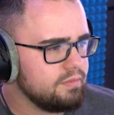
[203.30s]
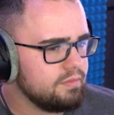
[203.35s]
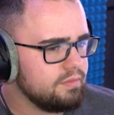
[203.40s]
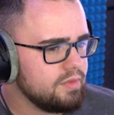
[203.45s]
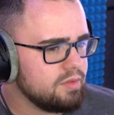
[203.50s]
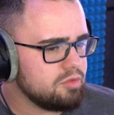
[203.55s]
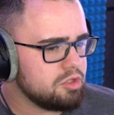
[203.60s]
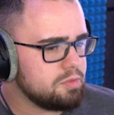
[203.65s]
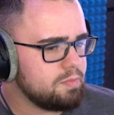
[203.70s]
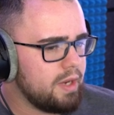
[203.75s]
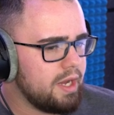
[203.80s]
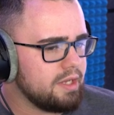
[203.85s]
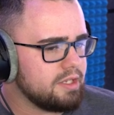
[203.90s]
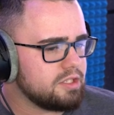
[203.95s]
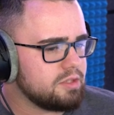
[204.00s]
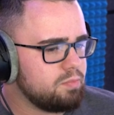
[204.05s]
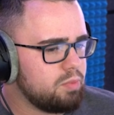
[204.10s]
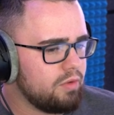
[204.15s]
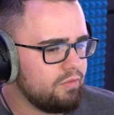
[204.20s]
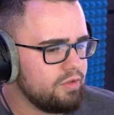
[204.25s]
Spikes
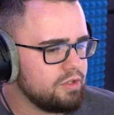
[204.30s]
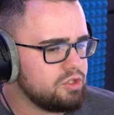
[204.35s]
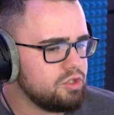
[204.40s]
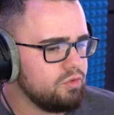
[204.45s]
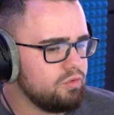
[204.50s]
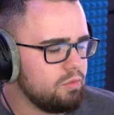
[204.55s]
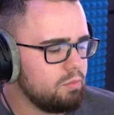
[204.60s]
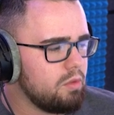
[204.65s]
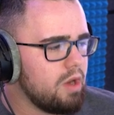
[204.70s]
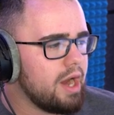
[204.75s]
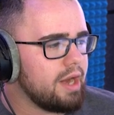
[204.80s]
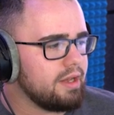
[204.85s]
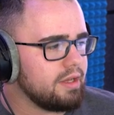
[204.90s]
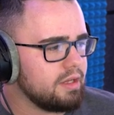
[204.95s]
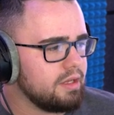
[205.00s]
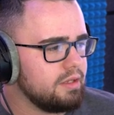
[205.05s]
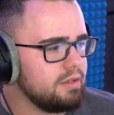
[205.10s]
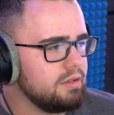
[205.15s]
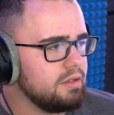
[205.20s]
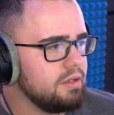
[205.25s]
prevent you from riding
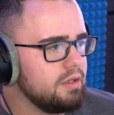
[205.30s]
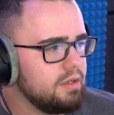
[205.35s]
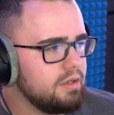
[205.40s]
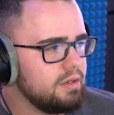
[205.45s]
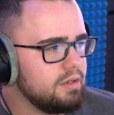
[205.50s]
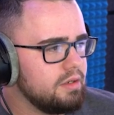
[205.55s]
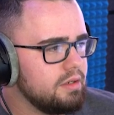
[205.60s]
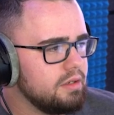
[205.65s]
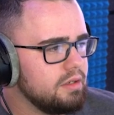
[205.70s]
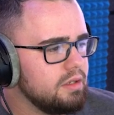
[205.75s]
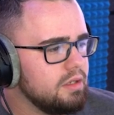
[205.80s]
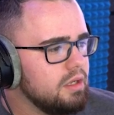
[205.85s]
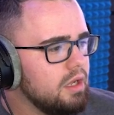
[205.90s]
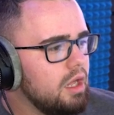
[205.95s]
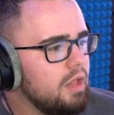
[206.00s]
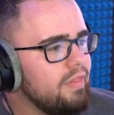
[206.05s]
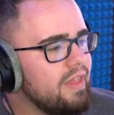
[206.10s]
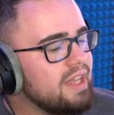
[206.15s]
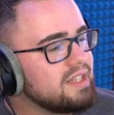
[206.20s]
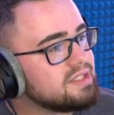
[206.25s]
it.
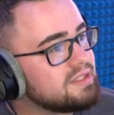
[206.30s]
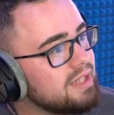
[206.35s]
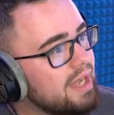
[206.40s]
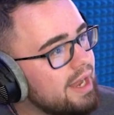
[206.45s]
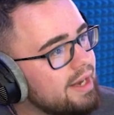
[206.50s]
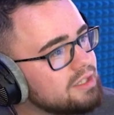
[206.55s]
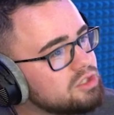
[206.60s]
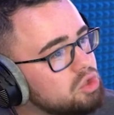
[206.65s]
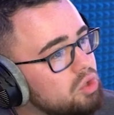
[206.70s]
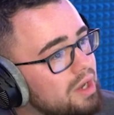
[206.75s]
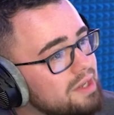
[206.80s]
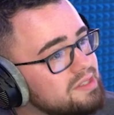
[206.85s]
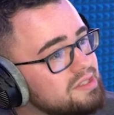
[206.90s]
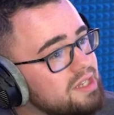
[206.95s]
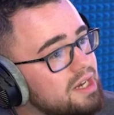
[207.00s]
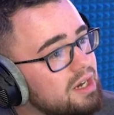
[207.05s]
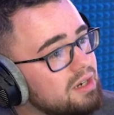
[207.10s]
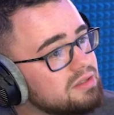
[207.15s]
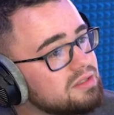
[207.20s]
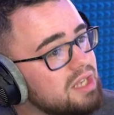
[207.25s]
That's not a
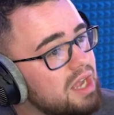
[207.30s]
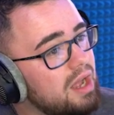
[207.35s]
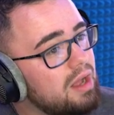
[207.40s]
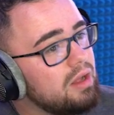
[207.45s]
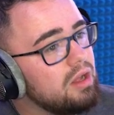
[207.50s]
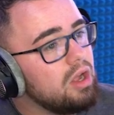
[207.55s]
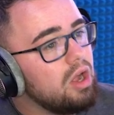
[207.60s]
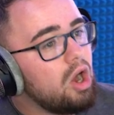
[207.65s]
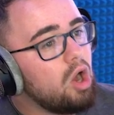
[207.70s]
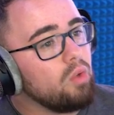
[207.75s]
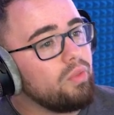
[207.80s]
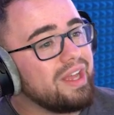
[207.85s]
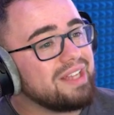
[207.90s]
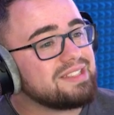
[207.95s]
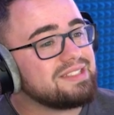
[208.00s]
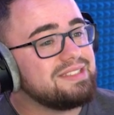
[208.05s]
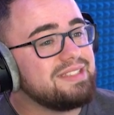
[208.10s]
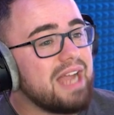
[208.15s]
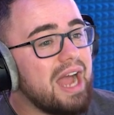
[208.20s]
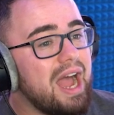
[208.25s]
Triceratops. Oh, that's
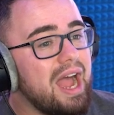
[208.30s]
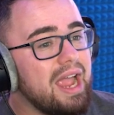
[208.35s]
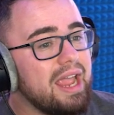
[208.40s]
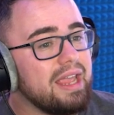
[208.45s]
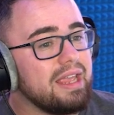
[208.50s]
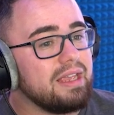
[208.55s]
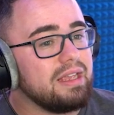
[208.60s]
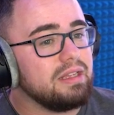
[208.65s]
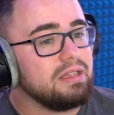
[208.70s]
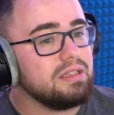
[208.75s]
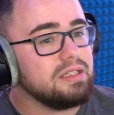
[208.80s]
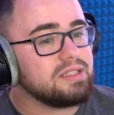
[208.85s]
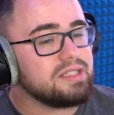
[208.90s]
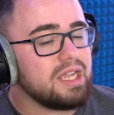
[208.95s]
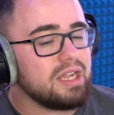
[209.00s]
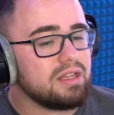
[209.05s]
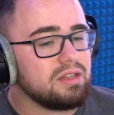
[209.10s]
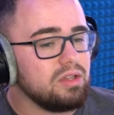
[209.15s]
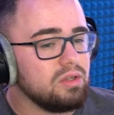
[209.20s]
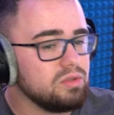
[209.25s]
Die. Is
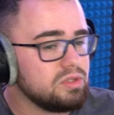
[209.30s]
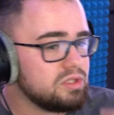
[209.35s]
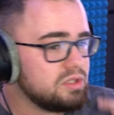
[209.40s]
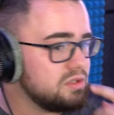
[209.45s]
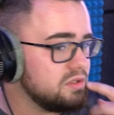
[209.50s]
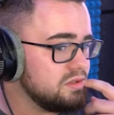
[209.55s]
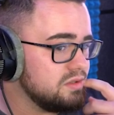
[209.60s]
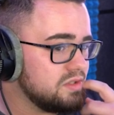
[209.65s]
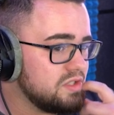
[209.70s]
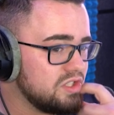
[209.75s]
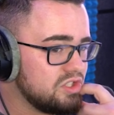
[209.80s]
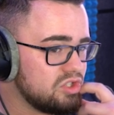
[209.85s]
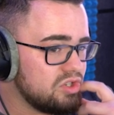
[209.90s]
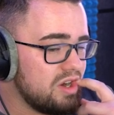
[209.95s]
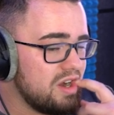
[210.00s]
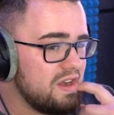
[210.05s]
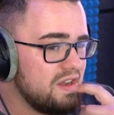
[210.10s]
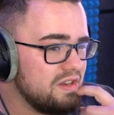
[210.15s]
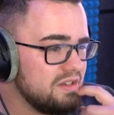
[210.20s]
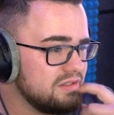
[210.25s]
that close?
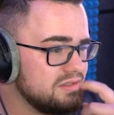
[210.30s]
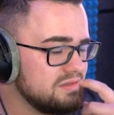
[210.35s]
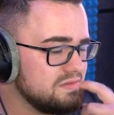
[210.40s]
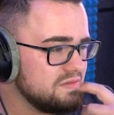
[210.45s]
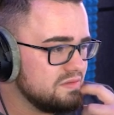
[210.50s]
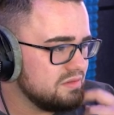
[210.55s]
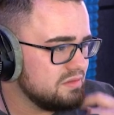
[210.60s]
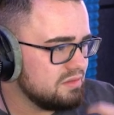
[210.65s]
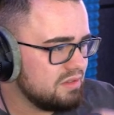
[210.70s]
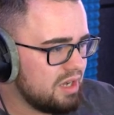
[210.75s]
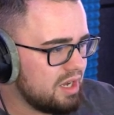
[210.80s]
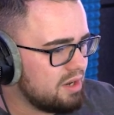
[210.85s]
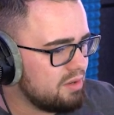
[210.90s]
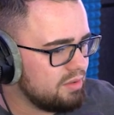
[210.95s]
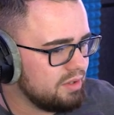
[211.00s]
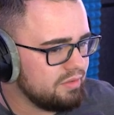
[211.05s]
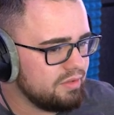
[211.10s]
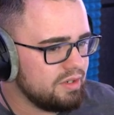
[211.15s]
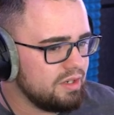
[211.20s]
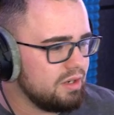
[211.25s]
a I don't
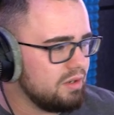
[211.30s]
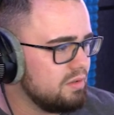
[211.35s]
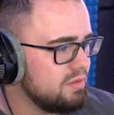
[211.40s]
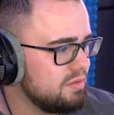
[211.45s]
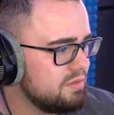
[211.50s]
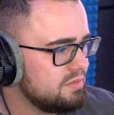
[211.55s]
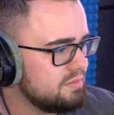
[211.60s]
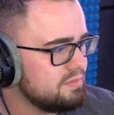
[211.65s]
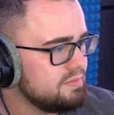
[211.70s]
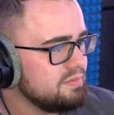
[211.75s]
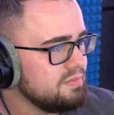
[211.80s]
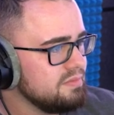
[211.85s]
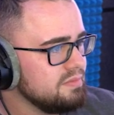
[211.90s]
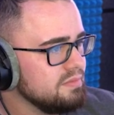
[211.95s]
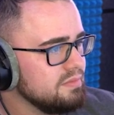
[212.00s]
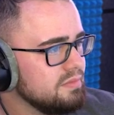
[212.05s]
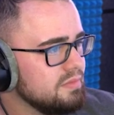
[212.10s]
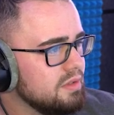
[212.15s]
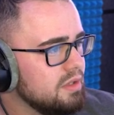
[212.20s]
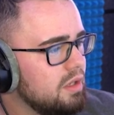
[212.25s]
even know.
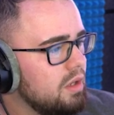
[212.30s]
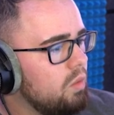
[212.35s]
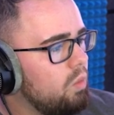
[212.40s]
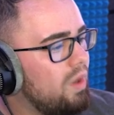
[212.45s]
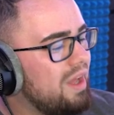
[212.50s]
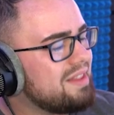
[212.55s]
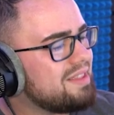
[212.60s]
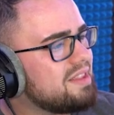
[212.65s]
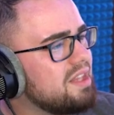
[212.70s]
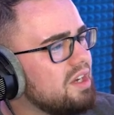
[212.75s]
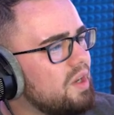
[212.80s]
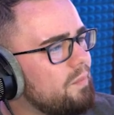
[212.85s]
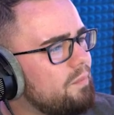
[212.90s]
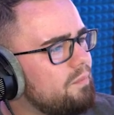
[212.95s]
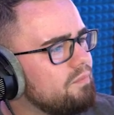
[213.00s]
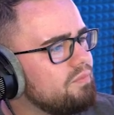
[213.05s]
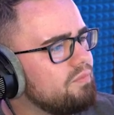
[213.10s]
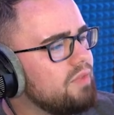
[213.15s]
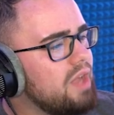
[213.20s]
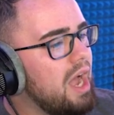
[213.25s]
What the?
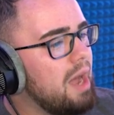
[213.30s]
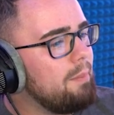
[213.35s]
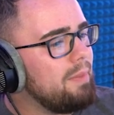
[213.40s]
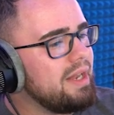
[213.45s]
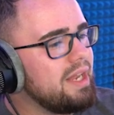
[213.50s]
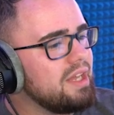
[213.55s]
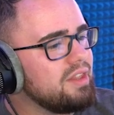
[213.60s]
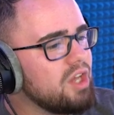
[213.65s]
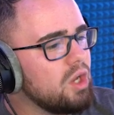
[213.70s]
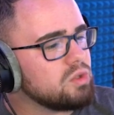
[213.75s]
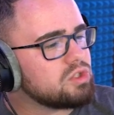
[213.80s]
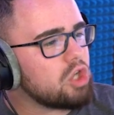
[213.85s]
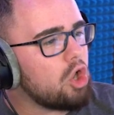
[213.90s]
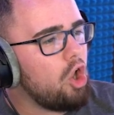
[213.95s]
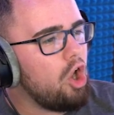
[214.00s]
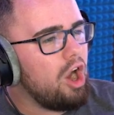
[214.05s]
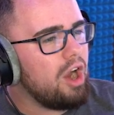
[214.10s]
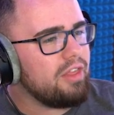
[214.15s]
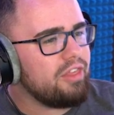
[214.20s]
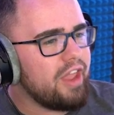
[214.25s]
How many of those
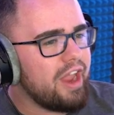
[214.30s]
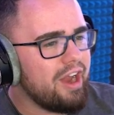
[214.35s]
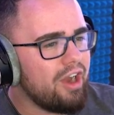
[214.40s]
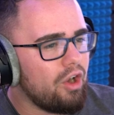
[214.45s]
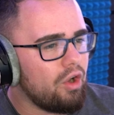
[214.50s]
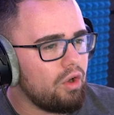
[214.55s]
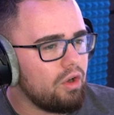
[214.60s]
are there?